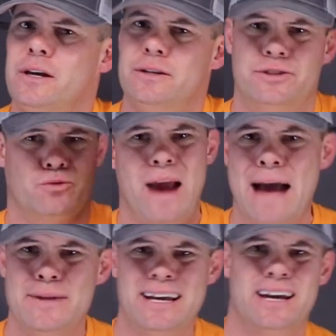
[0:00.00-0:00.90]

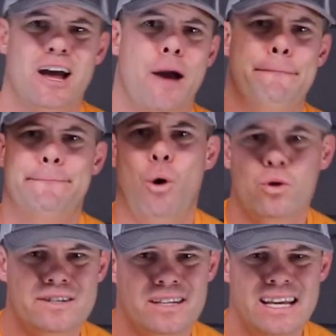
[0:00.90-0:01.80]
ceramic,
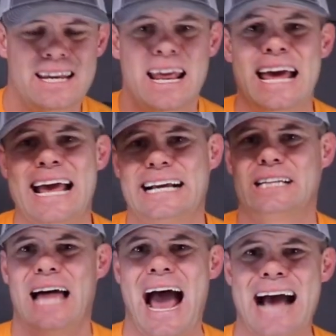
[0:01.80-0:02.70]
porcelain,
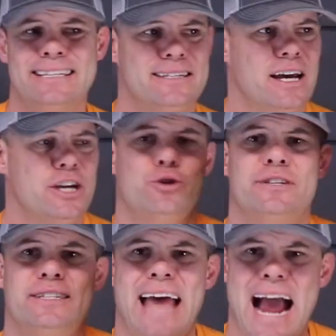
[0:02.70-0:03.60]
glass, your
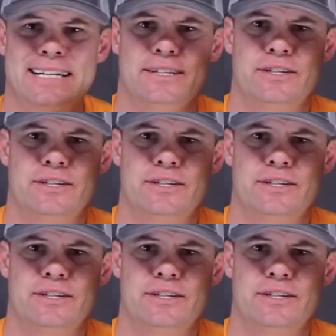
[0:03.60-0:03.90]
stacked